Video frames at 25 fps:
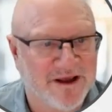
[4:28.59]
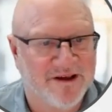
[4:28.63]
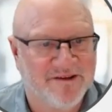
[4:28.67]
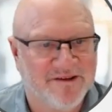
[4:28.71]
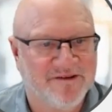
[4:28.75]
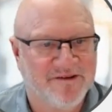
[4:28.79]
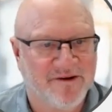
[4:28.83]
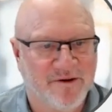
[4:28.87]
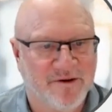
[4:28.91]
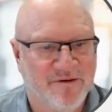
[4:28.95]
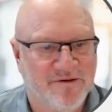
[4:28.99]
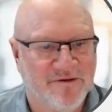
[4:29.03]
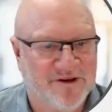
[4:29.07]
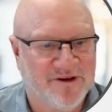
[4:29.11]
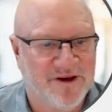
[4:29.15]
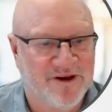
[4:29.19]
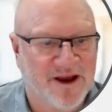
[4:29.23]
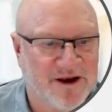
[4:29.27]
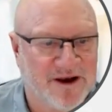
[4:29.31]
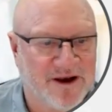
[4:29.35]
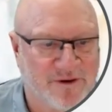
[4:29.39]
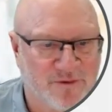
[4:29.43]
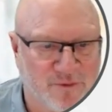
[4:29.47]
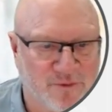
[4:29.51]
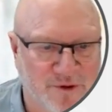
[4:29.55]

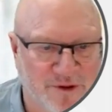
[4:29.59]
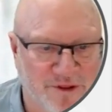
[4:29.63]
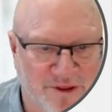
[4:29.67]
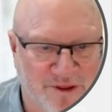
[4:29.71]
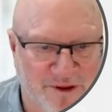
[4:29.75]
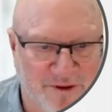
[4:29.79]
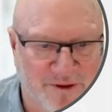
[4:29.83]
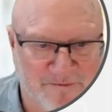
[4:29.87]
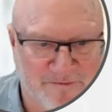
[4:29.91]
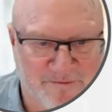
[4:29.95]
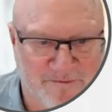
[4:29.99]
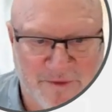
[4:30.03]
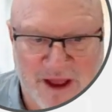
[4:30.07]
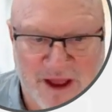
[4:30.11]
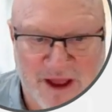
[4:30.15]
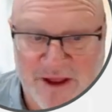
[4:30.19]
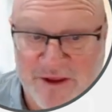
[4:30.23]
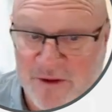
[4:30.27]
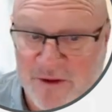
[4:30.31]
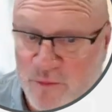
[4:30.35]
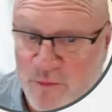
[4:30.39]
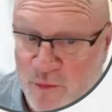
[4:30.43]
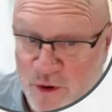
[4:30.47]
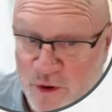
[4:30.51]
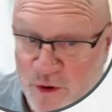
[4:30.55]
associated with them, and
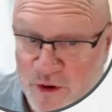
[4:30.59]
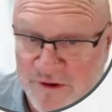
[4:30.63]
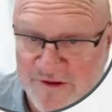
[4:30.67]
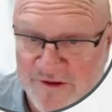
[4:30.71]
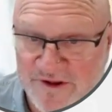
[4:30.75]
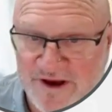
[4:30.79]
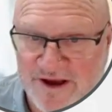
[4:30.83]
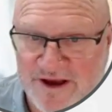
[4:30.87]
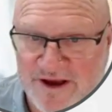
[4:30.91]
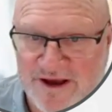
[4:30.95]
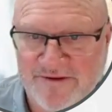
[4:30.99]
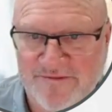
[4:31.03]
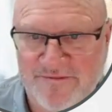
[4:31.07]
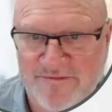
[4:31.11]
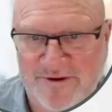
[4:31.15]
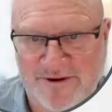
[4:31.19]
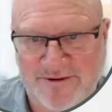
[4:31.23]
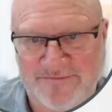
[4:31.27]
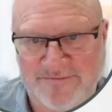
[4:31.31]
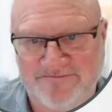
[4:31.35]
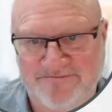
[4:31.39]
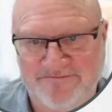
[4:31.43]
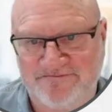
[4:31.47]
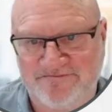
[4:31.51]
the words are given.